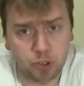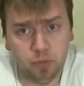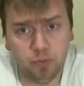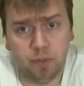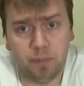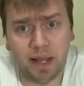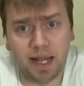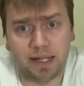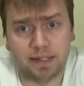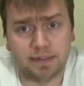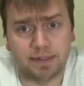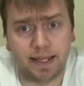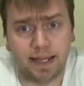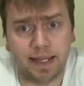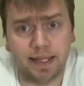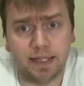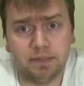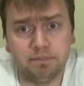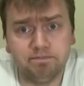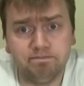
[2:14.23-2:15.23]
Duma
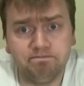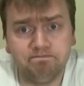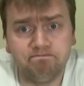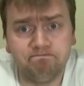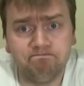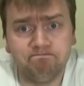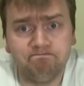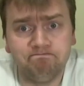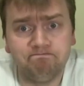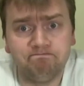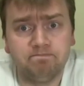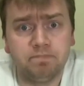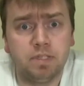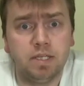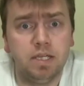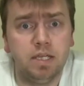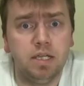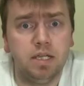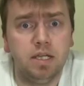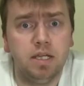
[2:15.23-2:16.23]
Malantai.
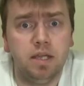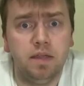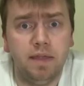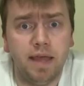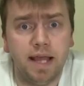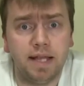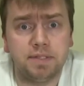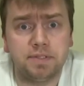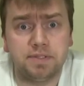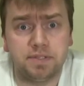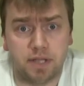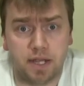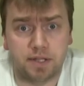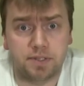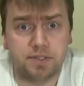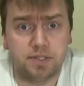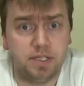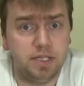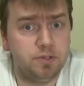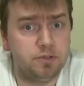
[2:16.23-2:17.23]
That
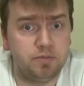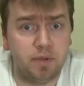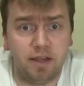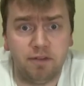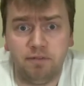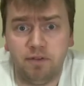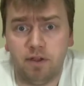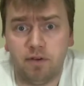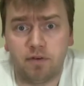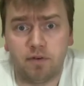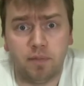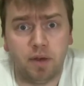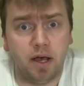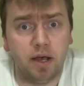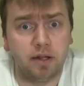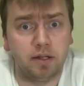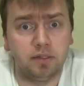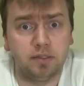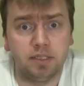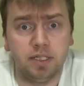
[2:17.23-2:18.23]
sucks. He was my favorite
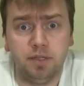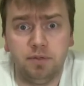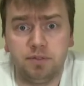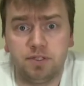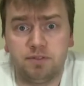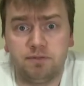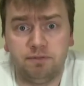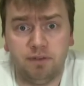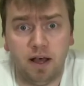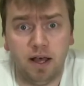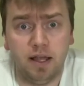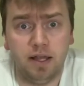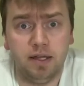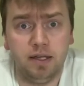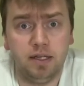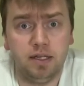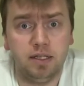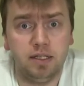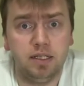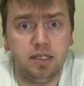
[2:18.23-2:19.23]
model. He was
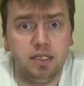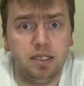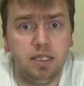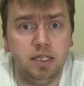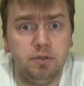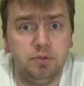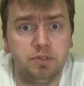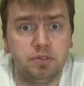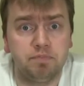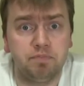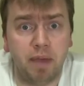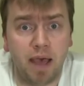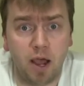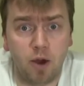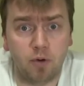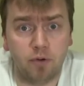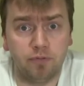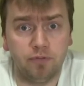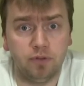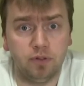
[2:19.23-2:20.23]
fun. He was
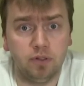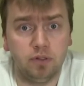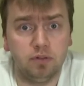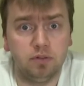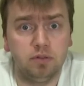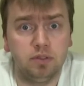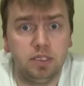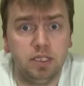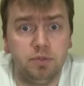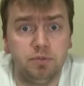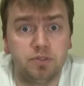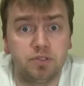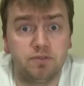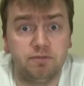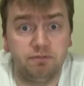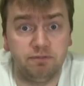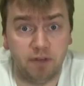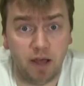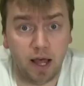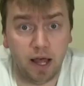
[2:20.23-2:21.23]
powerful. He was
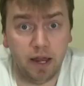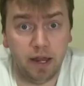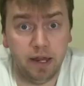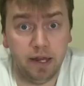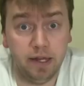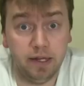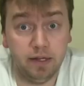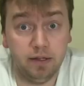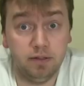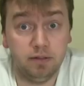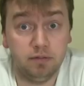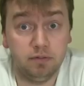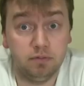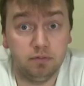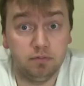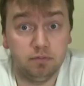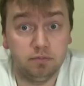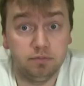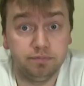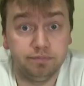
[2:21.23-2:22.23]
fun.
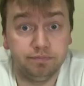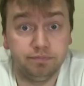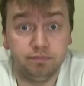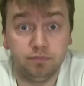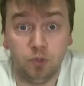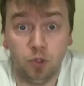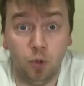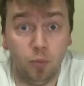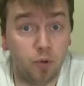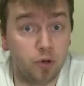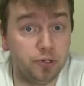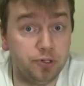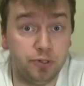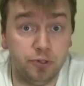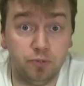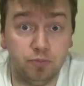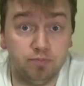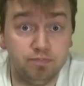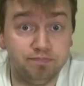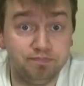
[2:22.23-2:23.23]
No more
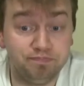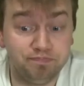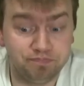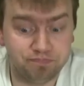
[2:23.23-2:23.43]
Doom.